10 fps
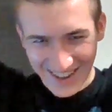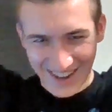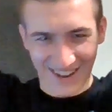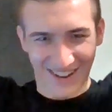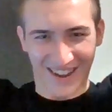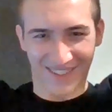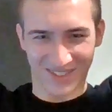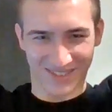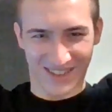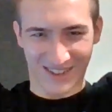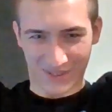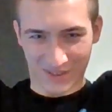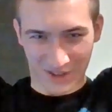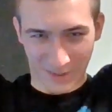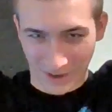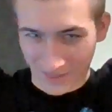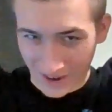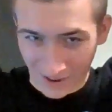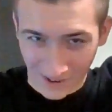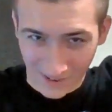I haven't thought about it
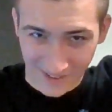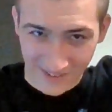that hard.